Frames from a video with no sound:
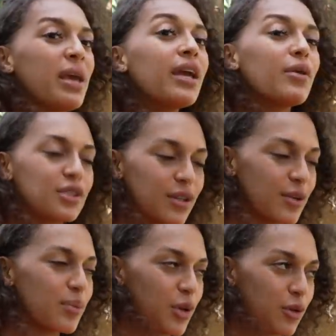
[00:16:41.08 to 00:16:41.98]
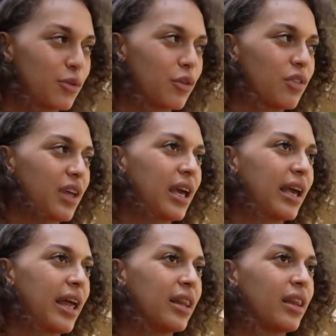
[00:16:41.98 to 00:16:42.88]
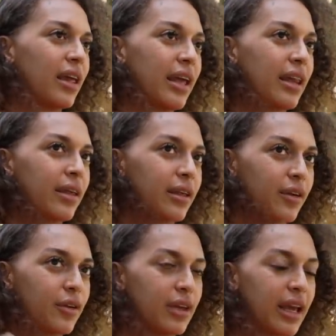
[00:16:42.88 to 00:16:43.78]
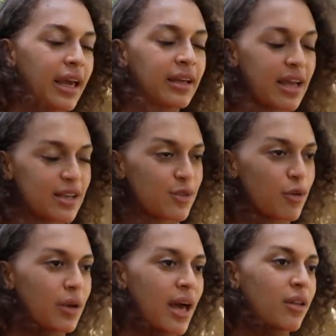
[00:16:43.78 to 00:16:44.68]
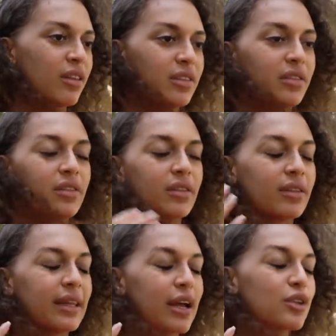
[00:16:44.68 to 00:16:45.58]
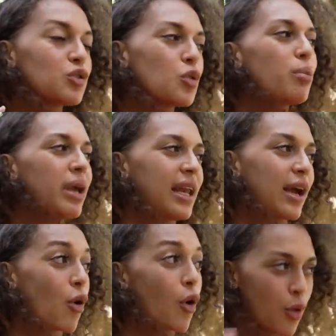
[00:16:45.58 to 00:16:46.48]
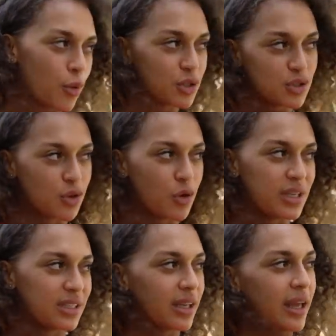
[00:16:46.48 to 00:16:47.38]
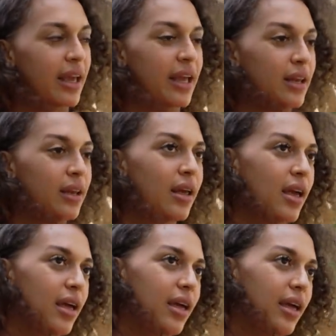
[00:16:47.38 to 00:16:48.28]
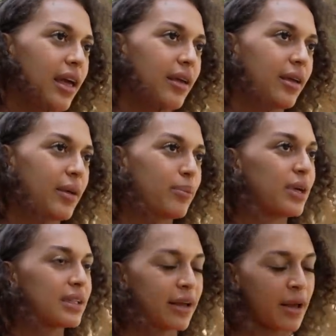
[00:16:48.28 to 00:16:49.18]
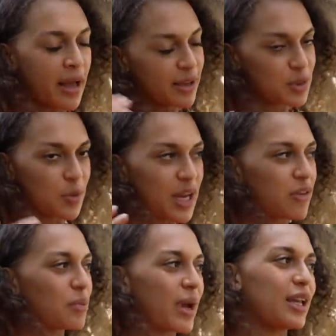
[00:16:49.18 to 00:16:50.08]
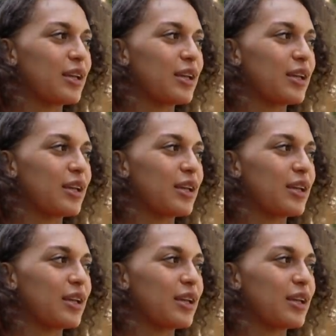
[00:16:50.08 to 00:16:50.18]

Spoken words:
be a beautiful thing. Mm-hmm. And like as for now, there are too many like horror stories. Mm-hmm. But I just want everybody